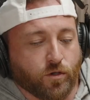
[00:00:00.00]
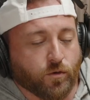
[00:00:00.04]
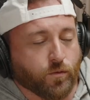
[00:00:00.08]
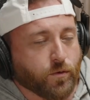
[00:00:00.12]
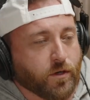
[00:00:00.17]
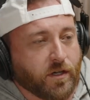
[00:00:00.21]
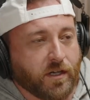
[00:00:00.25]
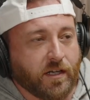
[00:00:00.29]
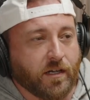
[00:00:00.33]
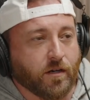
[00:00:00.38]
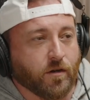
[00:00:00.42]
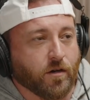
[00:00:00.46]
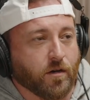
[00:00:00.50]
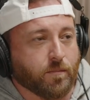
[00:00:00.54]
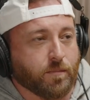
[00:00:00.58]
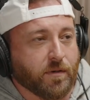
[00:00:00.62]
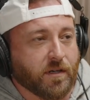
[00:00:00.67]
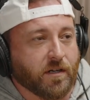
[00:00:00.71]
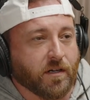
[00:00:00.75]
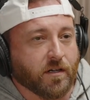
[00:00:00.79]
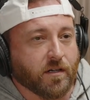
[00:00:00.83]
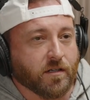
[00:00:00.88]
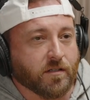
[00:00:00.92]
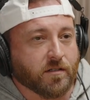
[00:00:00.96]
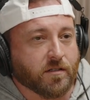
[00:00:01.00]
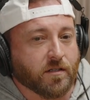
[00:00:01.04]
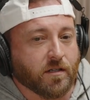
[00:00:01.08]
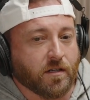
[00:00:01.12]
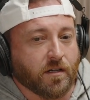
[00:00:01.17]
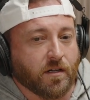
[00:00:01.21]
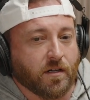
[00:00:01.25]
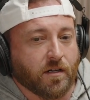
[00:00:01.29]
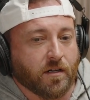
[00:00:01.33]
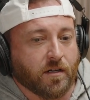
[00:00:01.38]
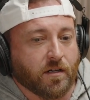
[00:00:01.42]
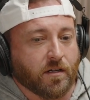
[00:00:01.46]
rehear it, because
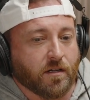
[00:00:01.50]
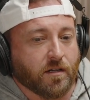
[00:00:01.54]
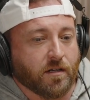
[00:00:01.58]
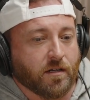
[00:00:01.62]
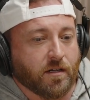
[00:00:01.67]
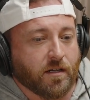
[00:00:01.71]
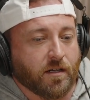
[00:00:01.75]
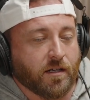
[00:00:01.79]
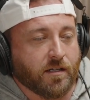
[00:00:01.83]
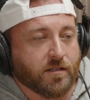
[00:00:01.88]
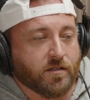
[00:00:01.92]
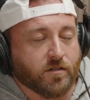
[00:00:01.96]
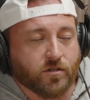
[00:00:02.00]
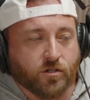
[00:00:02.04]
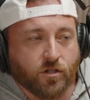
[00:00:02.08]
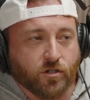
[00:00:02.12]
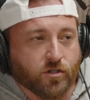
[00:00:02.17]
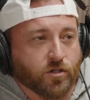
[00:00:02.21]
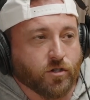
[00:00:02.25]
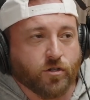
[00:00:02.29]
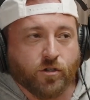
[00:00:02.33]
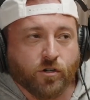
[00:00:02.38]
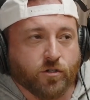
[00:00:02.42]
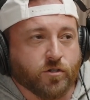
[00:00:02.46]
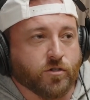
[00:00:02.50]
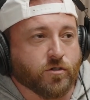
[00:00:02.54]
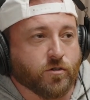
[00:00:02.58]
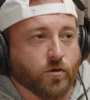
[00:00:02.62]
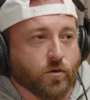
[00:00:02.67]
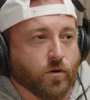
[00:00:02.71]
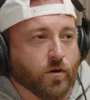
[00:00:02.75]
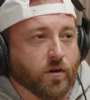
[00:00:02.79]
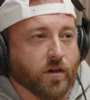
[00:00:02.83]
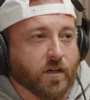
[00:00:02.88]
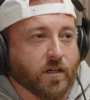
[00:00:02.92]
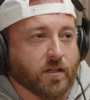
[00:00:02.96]
it's just a good story.